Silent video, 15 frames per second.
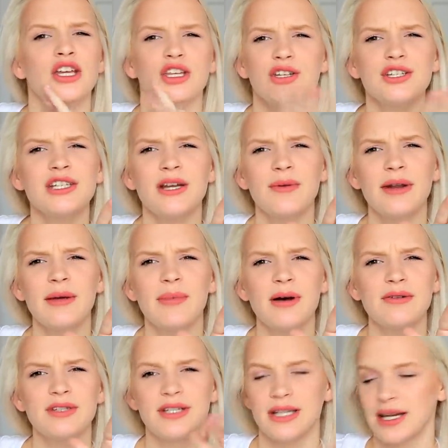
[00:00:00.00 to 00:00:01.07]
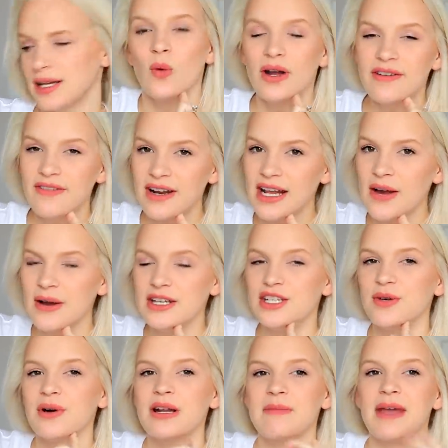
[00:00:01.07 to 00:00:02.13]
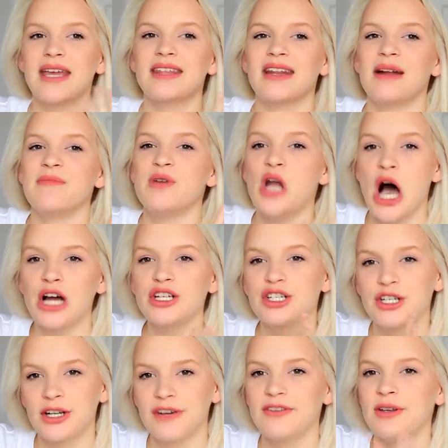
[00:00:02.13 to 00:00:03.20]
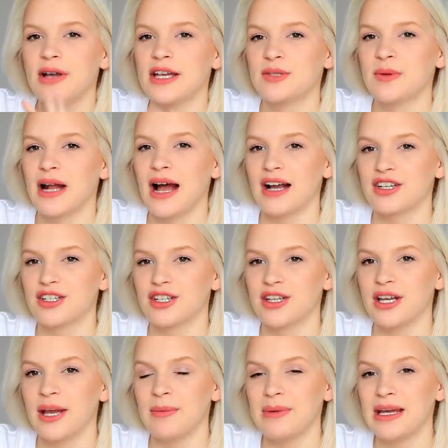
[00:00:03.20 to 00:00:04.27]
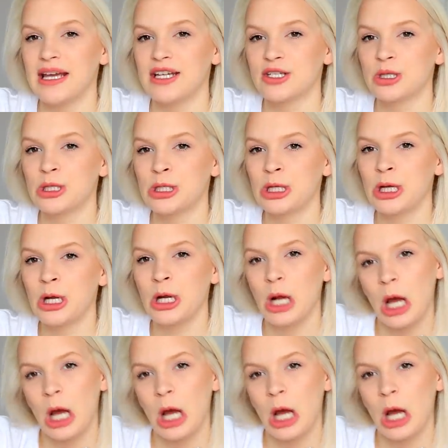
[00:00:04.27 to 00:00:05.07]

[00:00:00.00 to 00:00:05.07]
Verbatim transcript: You'll see when I post it. One video I do want to make that I'm not sure if you guys would actually be interested in,